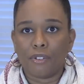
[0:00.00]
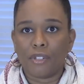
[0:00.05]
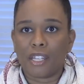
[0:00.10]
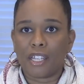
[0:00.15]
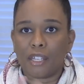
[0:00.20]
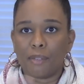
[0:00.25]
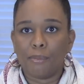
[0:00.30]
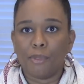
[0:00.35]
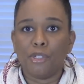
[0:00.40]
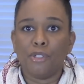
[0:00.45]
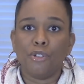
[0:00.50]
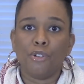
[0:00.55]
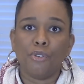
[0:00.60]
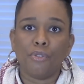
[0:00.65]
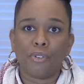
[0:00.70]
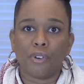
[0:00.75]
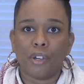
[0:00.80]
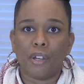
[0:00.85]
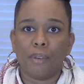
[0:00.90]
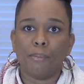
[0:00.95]
They can
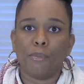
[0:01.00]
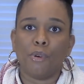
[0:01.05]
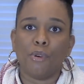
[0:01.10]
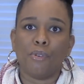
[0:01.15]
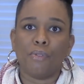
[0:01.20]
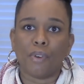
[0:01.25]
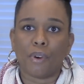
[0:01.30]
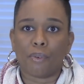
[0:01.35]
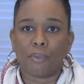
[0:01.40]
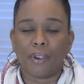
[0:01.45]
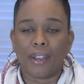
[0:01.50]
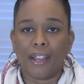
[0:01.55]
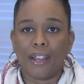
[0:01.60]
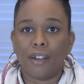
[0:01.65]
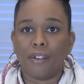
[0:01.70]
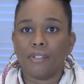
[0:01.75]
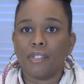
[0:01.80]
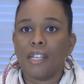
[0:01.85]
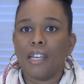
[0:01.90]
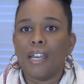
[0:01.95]
maneuver and move
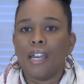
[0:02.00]
around.